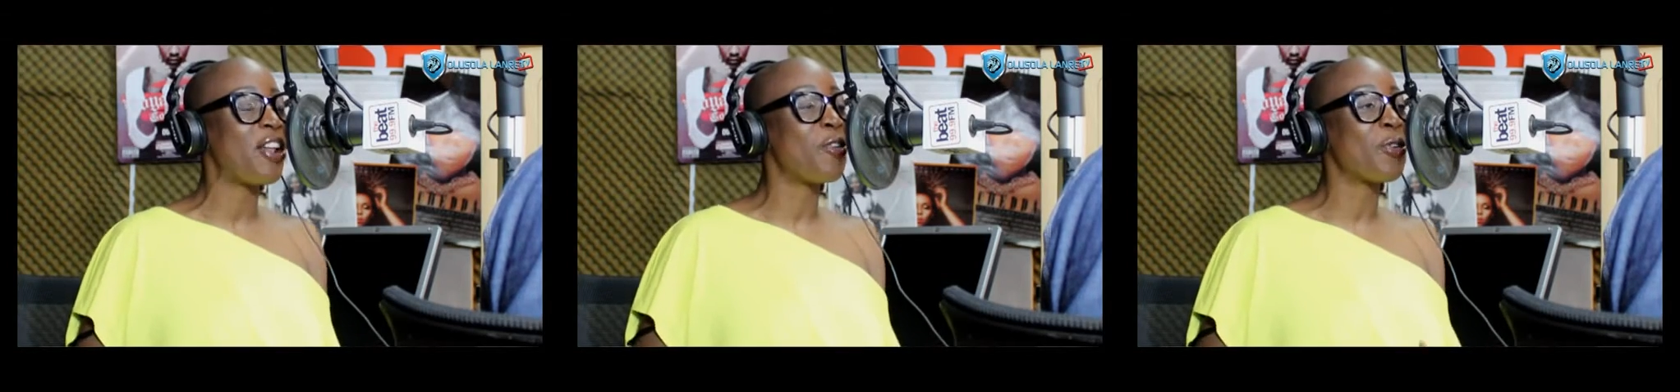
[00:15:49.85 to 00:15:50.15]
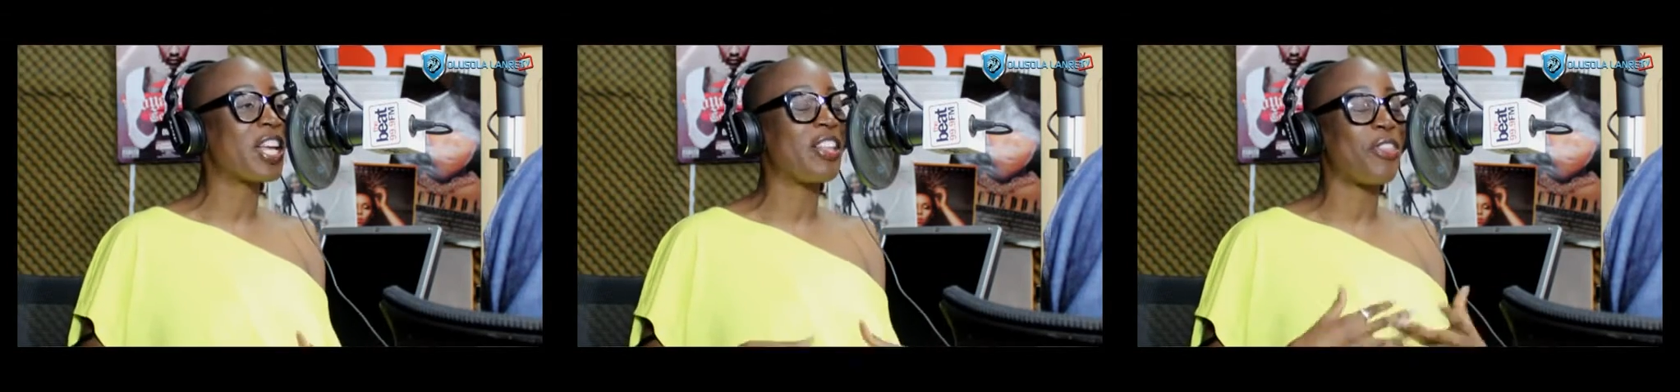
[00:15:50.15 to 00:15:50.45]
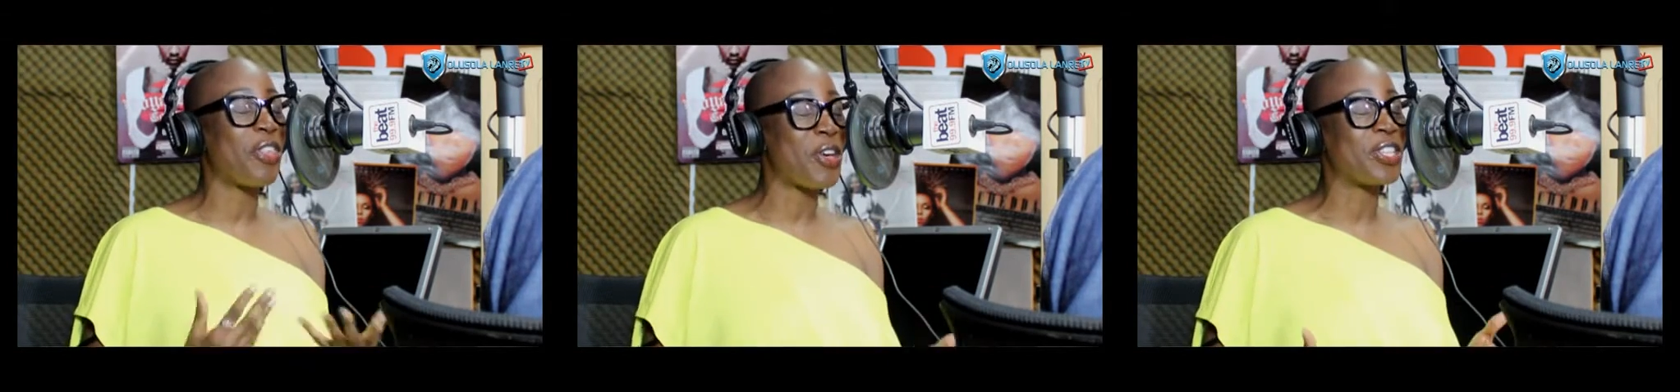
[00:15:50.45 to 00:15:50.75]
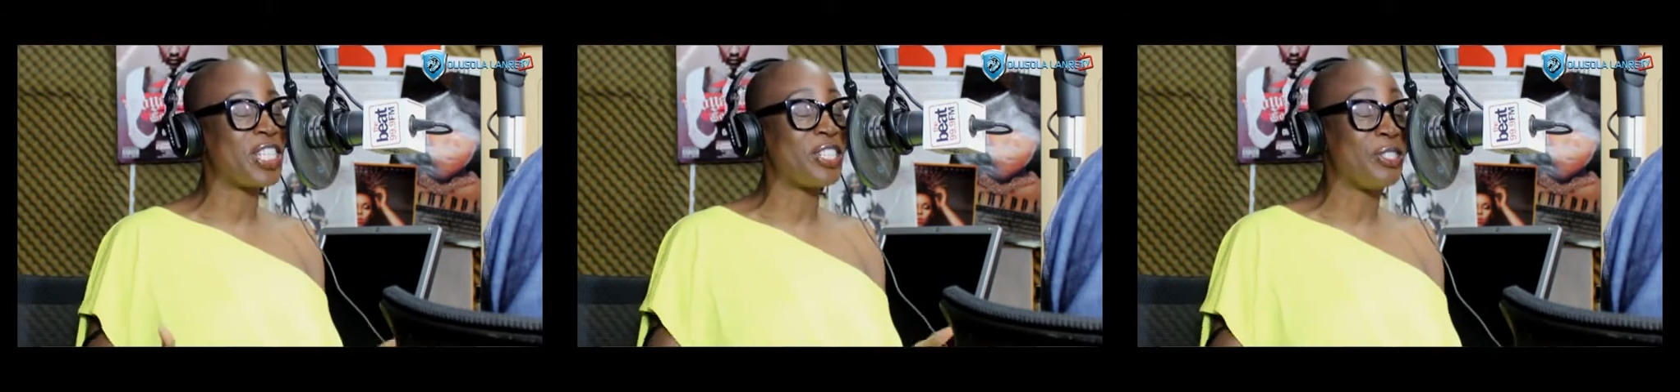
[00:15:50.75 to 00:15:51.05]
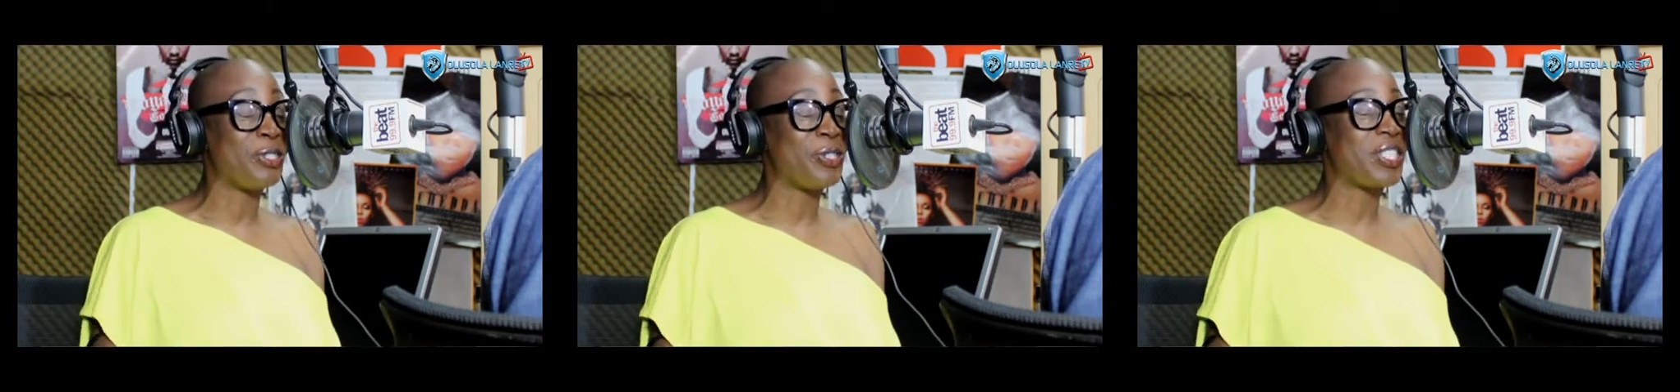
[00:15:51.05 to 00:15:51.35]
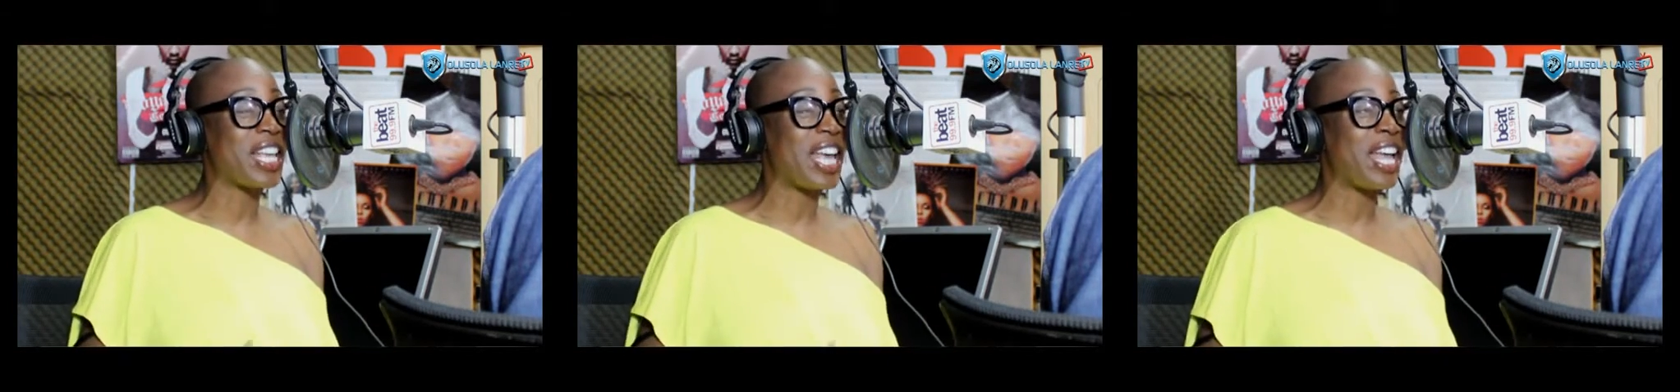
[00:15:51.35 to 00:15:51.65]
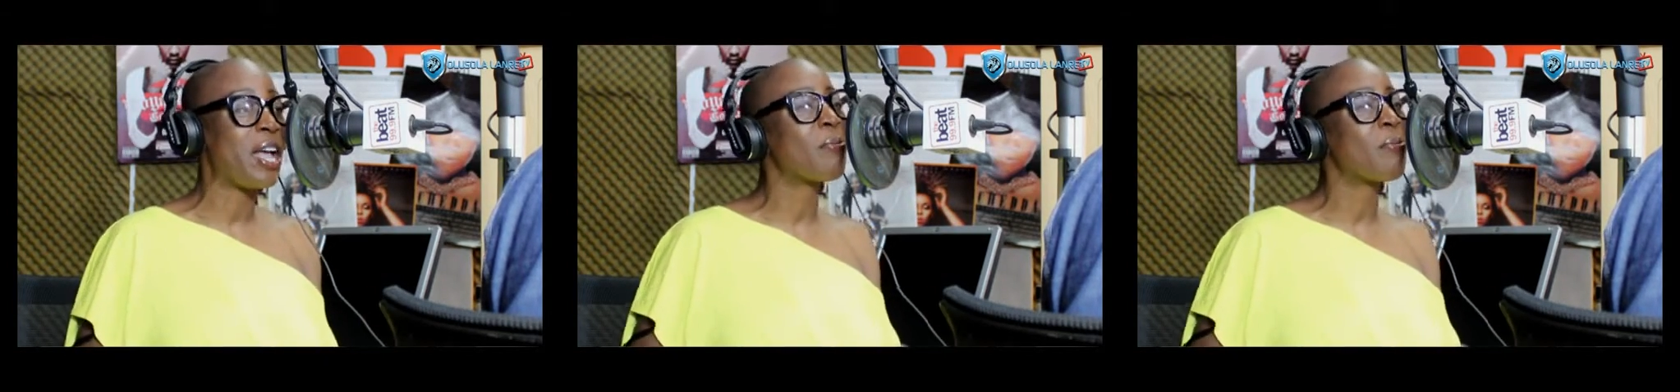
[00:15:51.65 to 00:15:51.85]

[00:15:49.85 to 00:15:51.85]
looking 30 as you say,